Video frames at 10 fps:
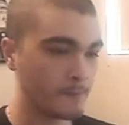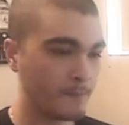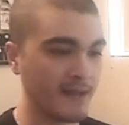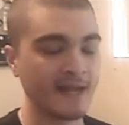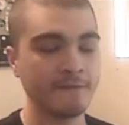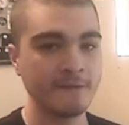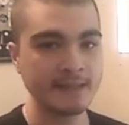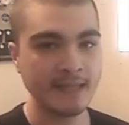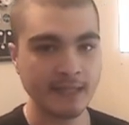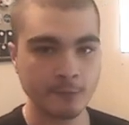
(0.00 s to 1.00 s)
but I
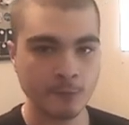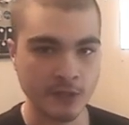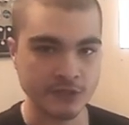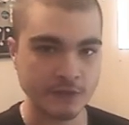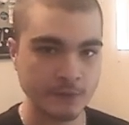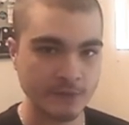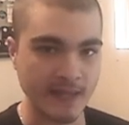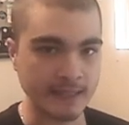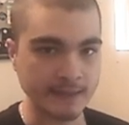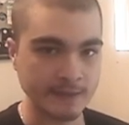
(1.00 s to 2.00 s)
feel like I rushed through
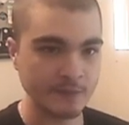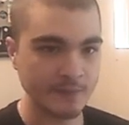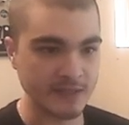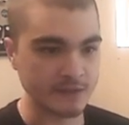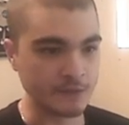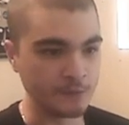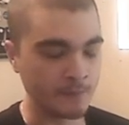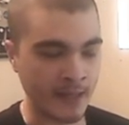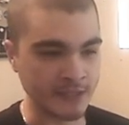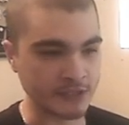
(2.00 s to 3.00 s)
that a little bit too
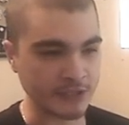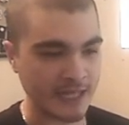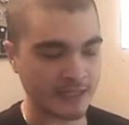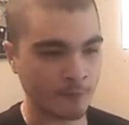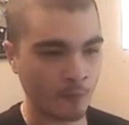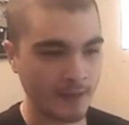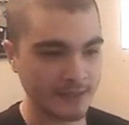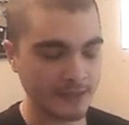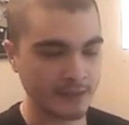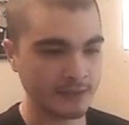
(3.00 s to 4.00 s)
much, and I want
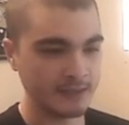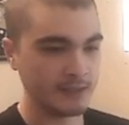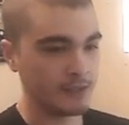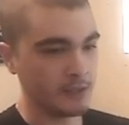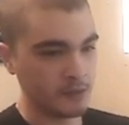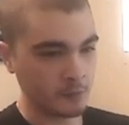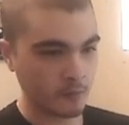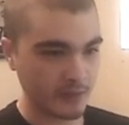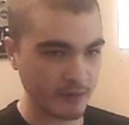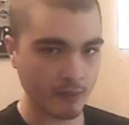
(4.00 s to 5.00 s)
to
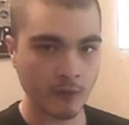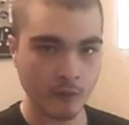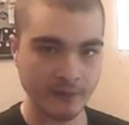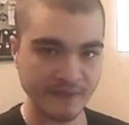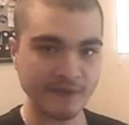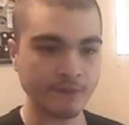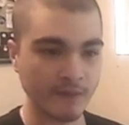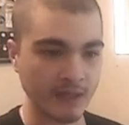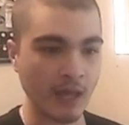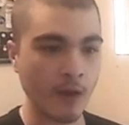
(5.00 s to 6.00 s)
re-record this
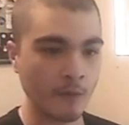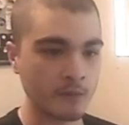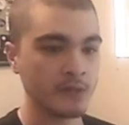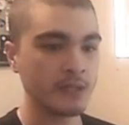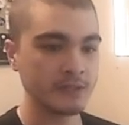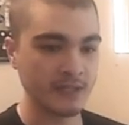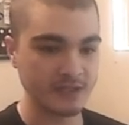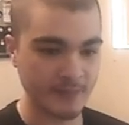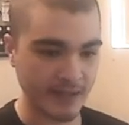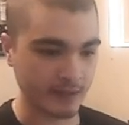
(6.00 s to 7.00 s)
video,
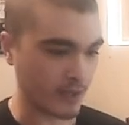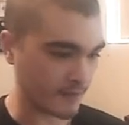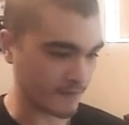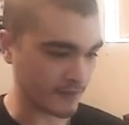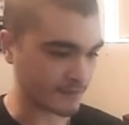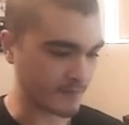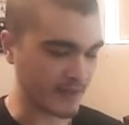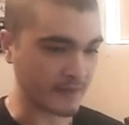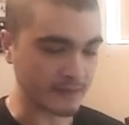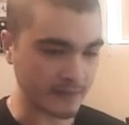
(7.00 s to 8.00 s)
touch back on this,
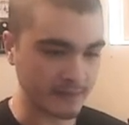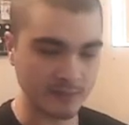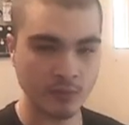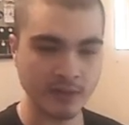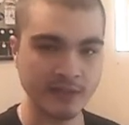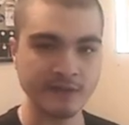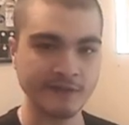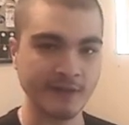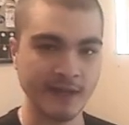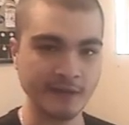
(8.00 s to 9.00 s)
make it a little more
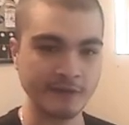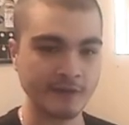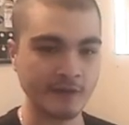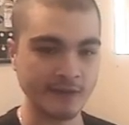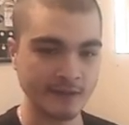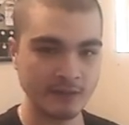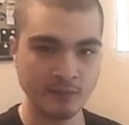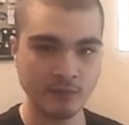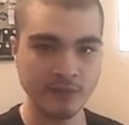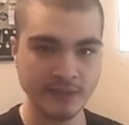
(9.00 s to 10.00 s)
concise, a little
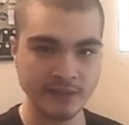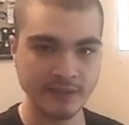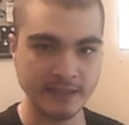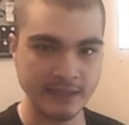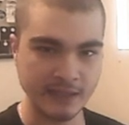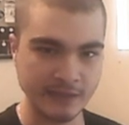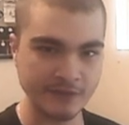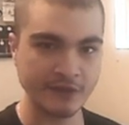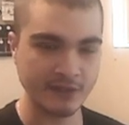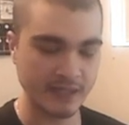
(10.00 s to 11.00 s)
more
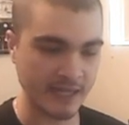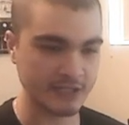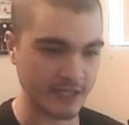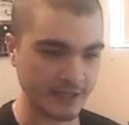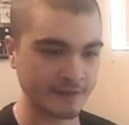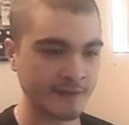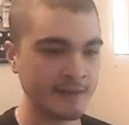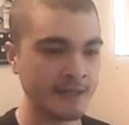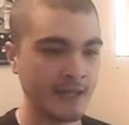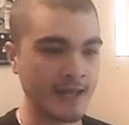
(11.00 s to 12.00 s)
easier to digest,
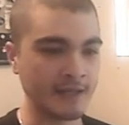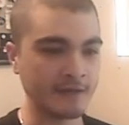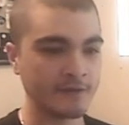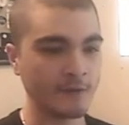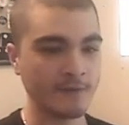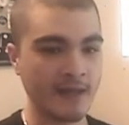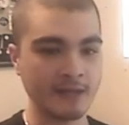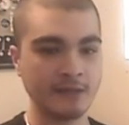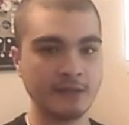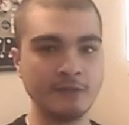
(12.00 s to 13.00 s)
and so
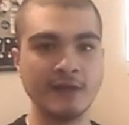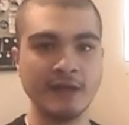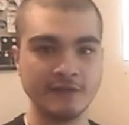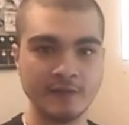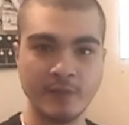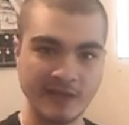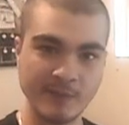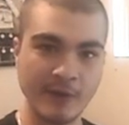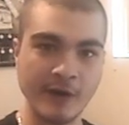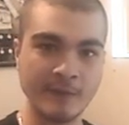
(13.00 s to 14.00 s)
that you guys can pick
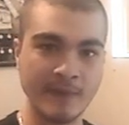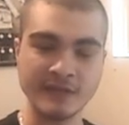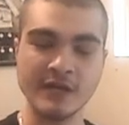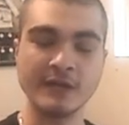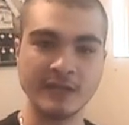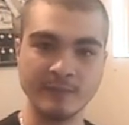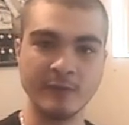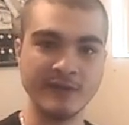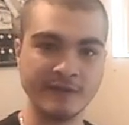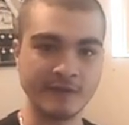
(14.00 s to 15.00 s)
apart my talking
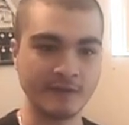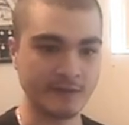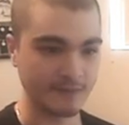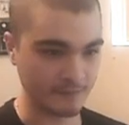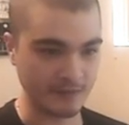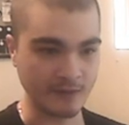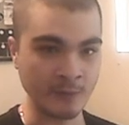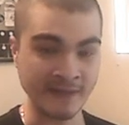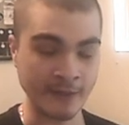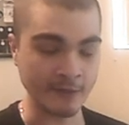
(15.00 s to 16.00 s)
points,
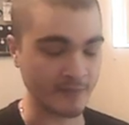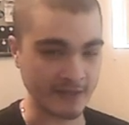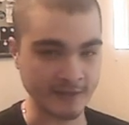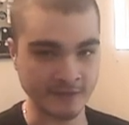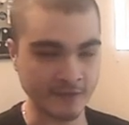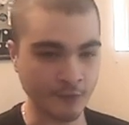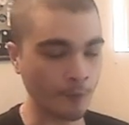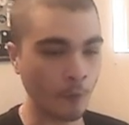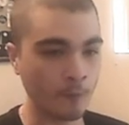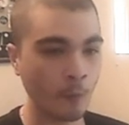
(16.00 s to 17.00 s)
without it being
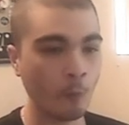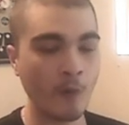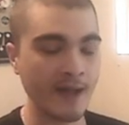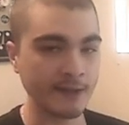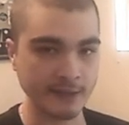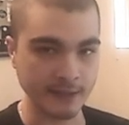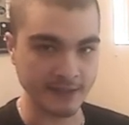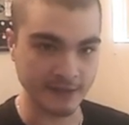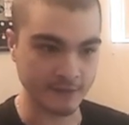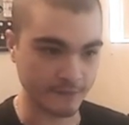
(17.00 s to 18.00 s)
so
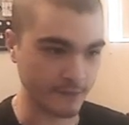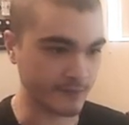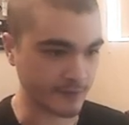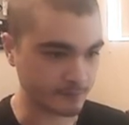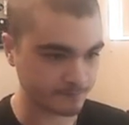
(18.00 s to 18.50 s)
wildly confusing.